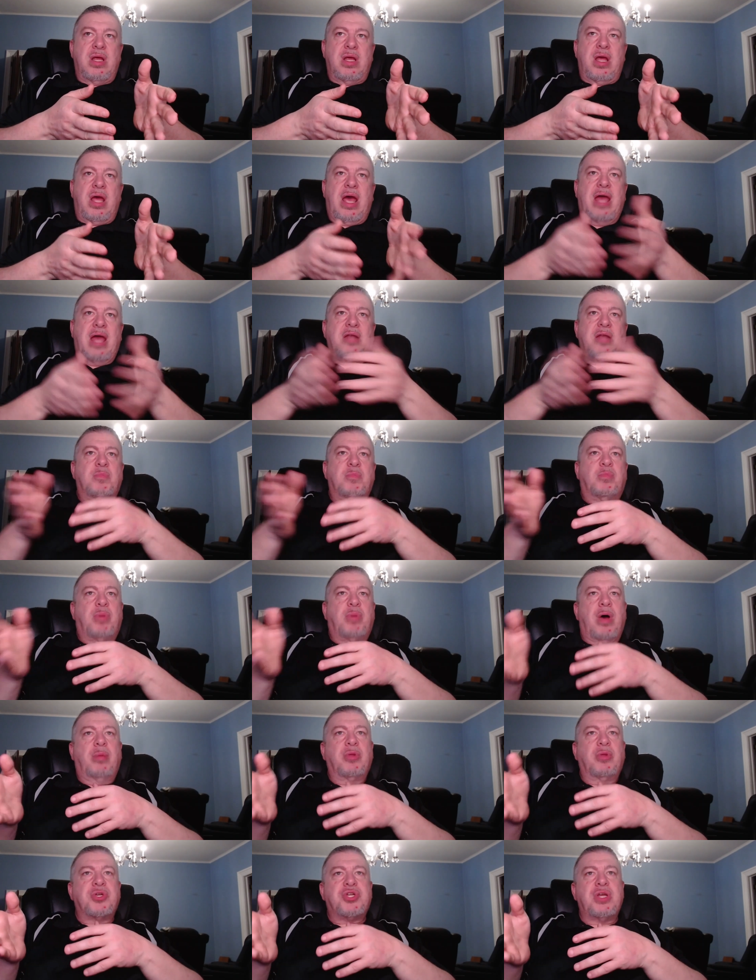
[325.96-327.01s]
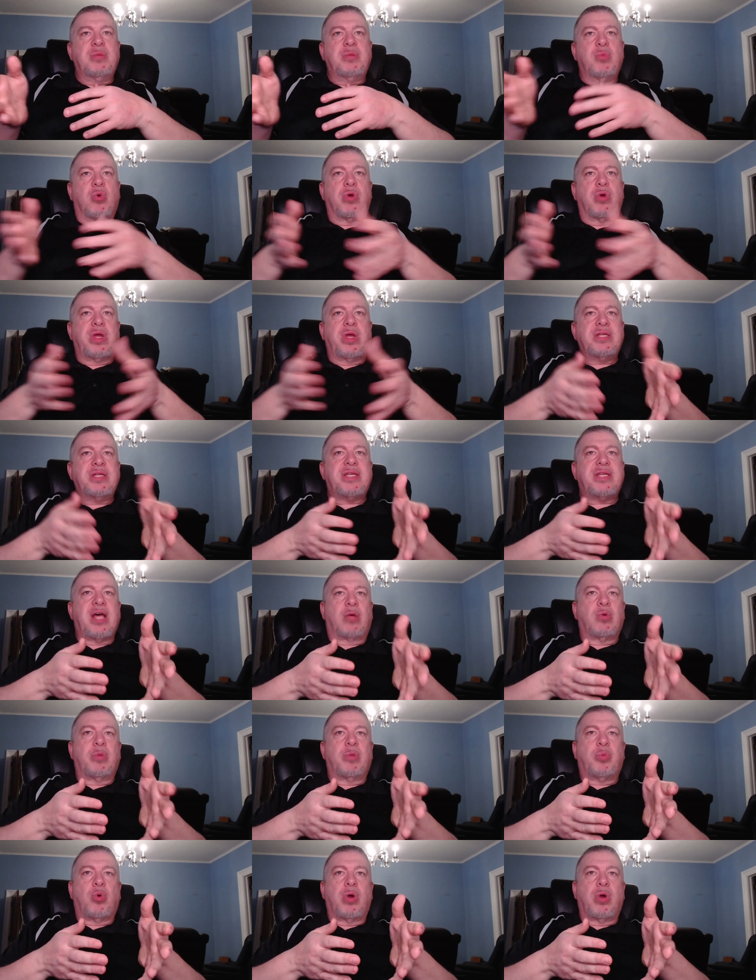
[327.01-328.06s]
and publishing more intel
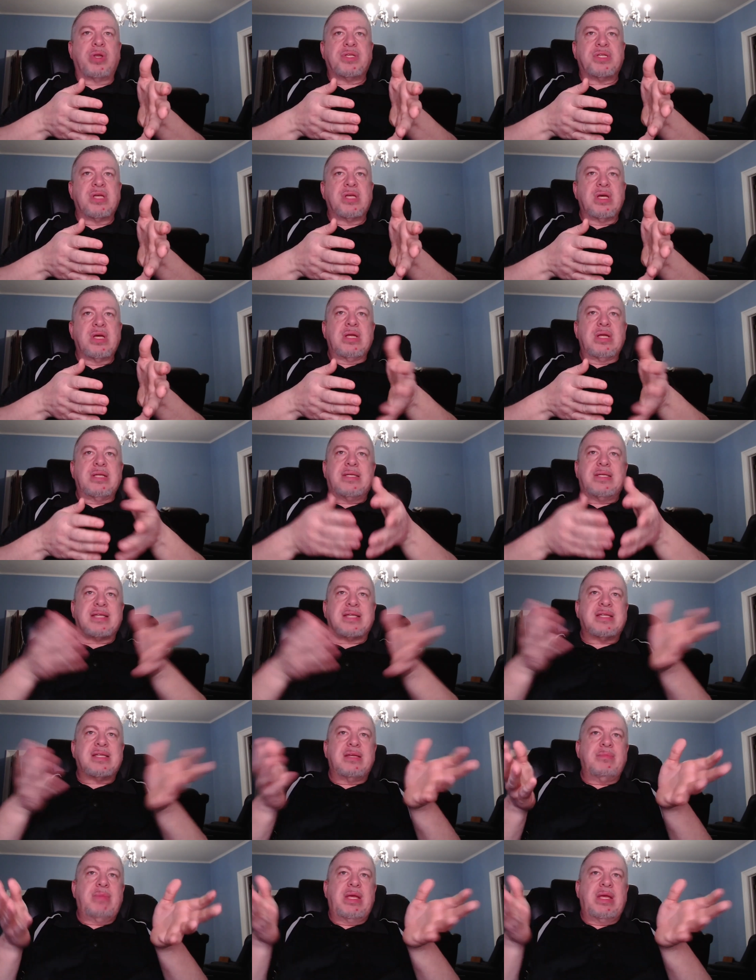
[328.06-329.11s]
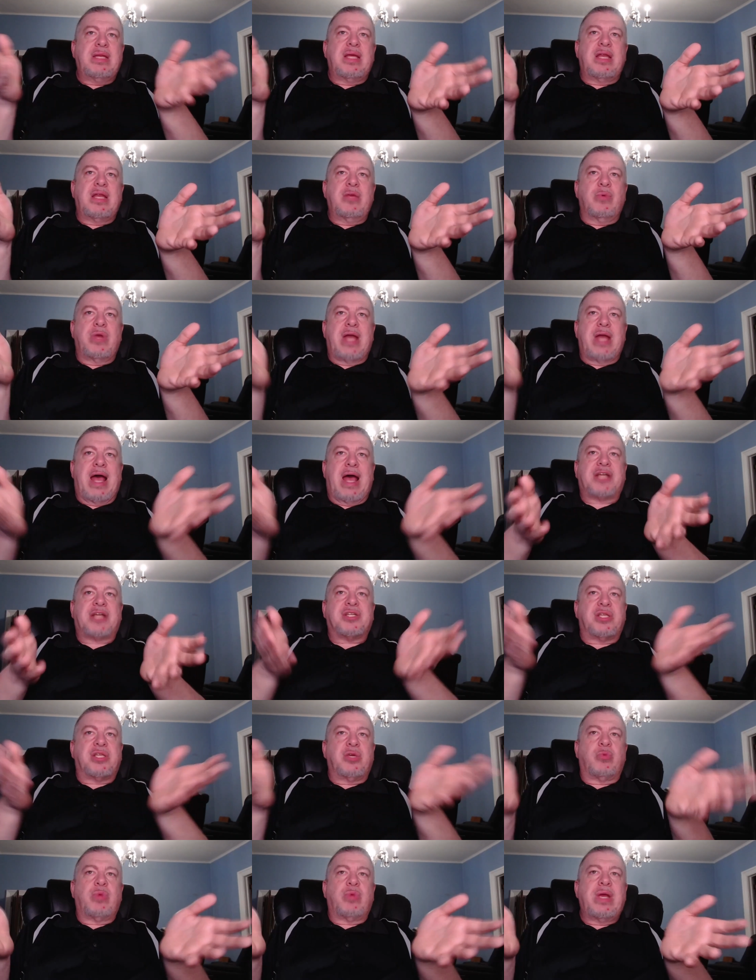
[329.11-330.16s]
reports doesn't mean anyone
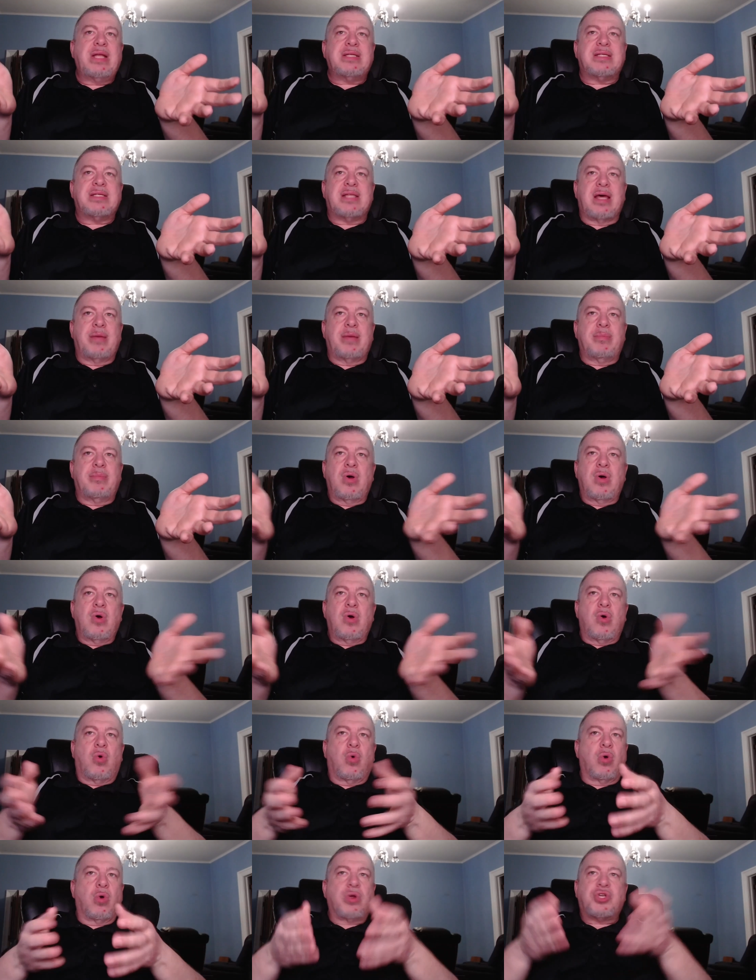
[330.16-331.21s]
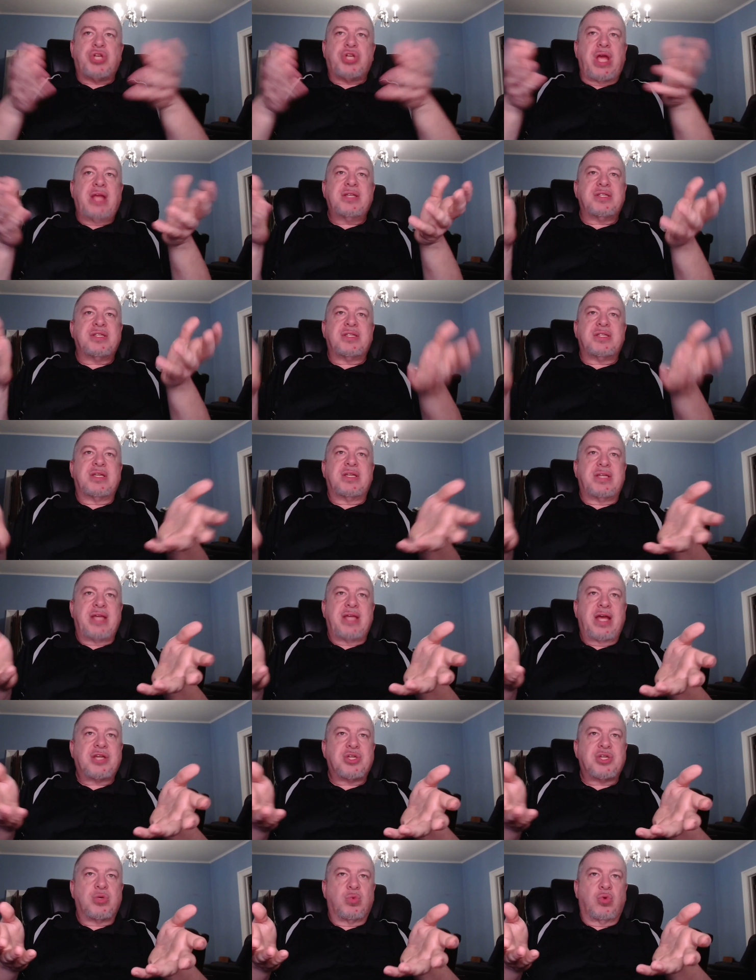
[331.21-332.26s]
actually reads them or changes a
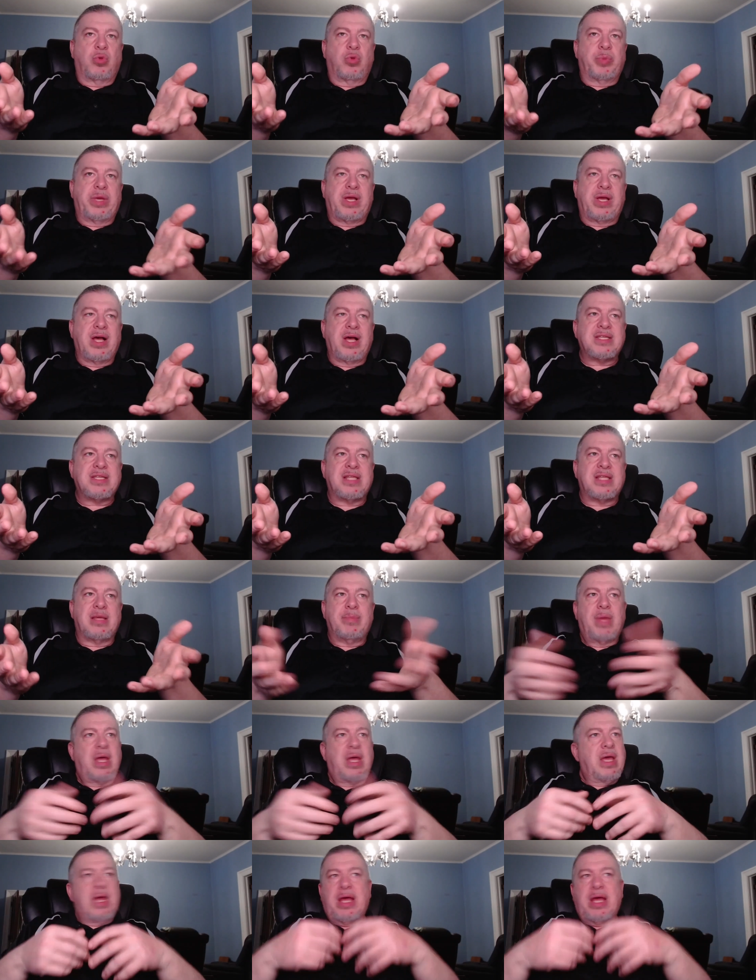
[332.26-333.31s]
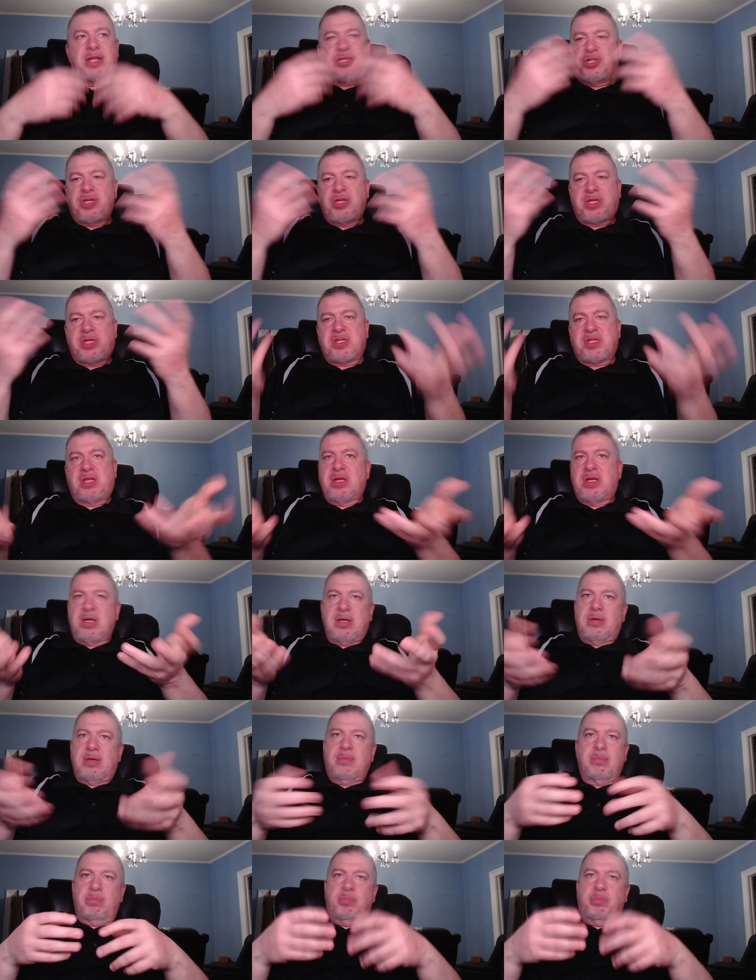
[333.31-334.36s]
detection rule because of them. It's just
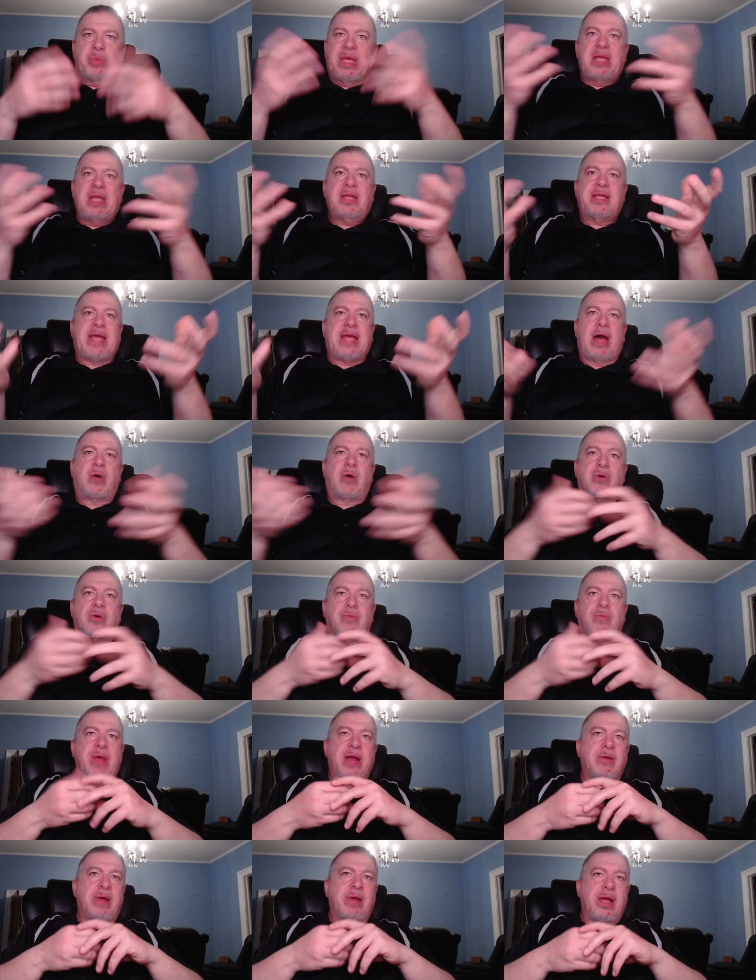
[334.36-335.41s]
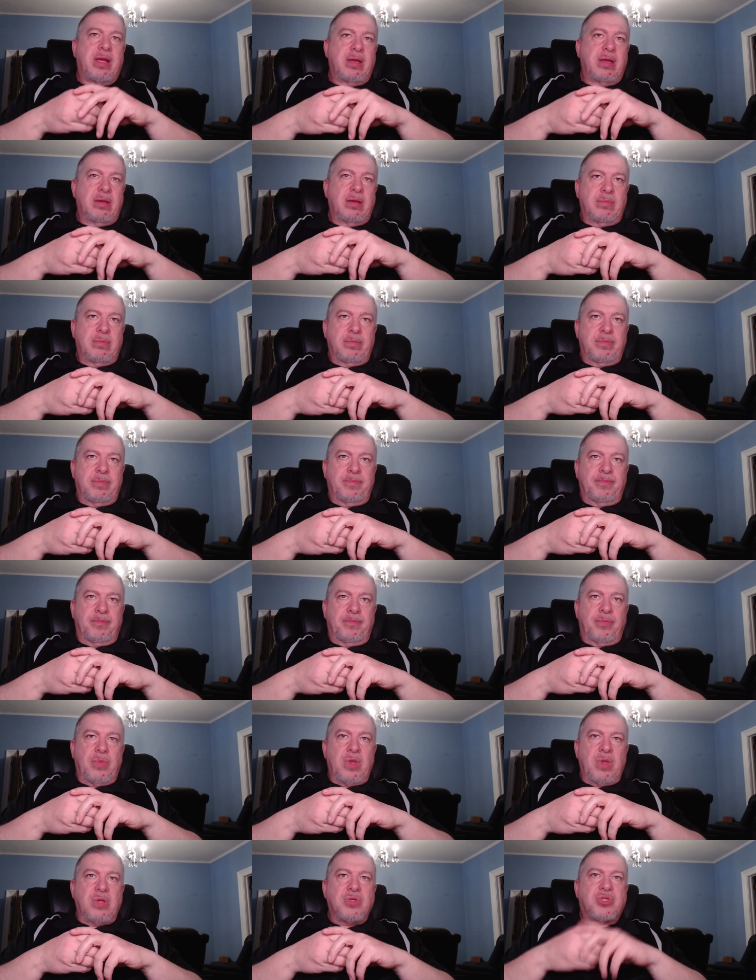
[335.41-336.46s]
bean counter rhetoric.
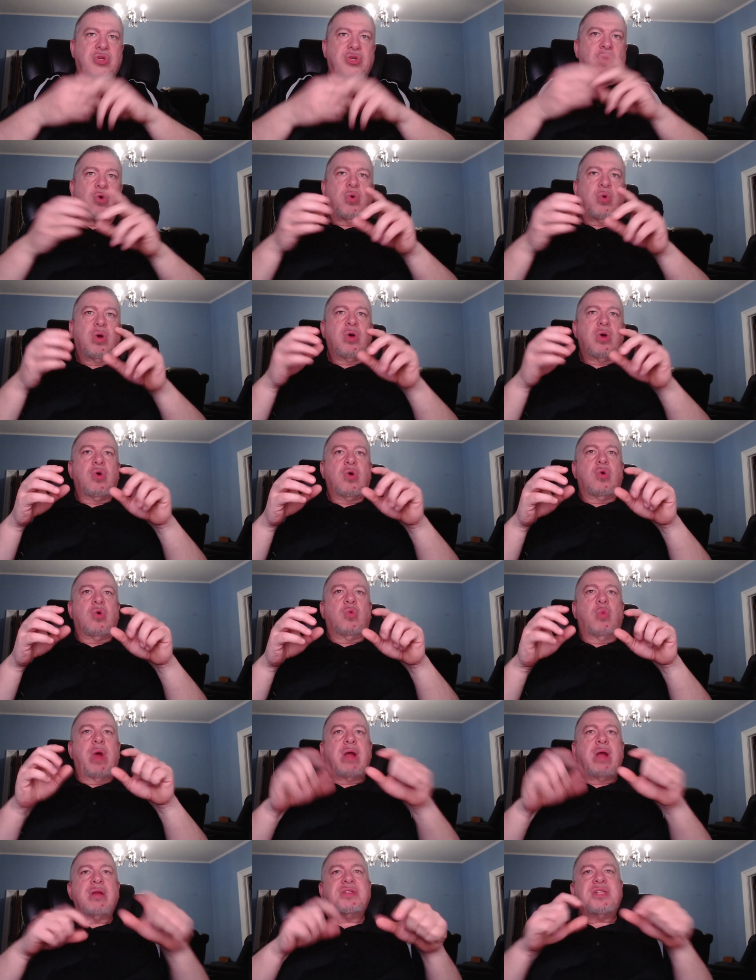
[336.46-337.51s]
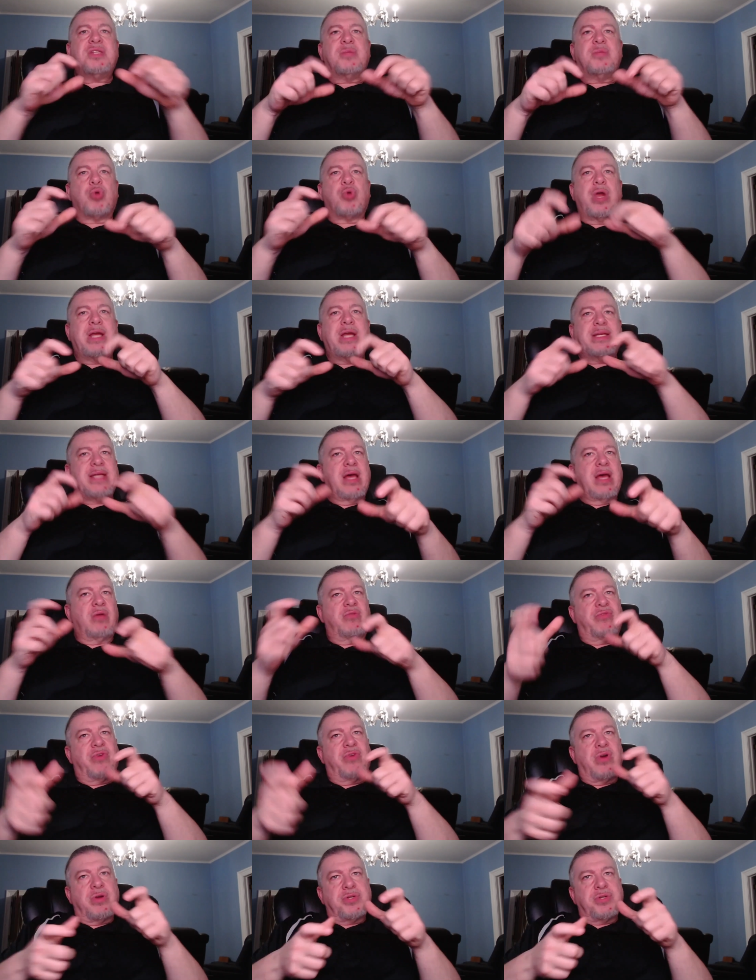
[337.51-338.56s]
So where does it break down
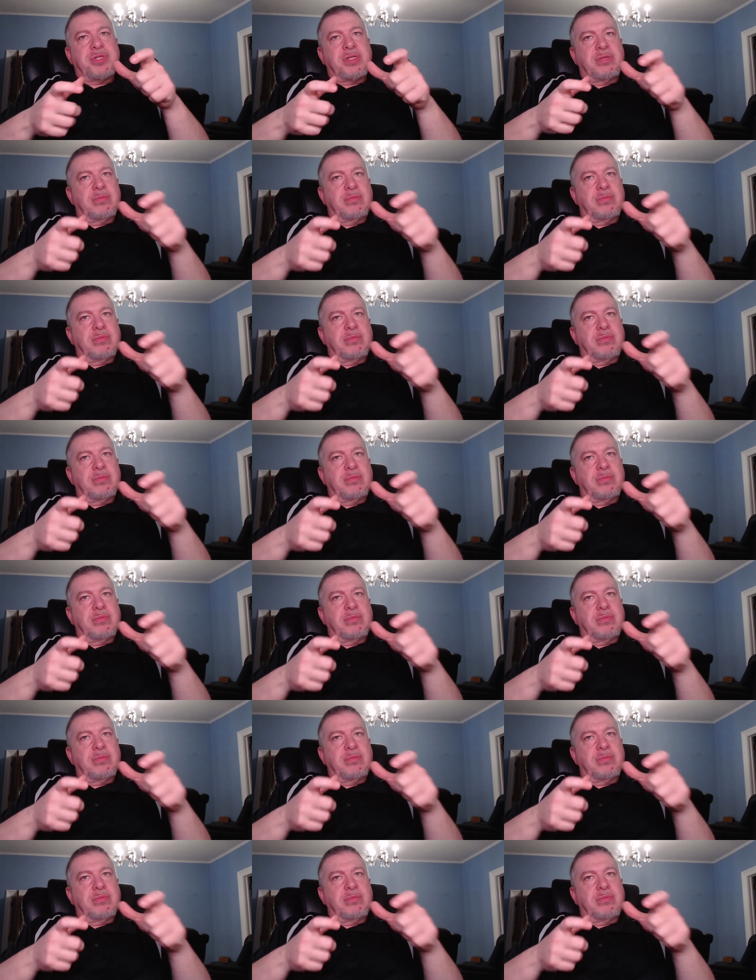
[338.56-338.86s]
first?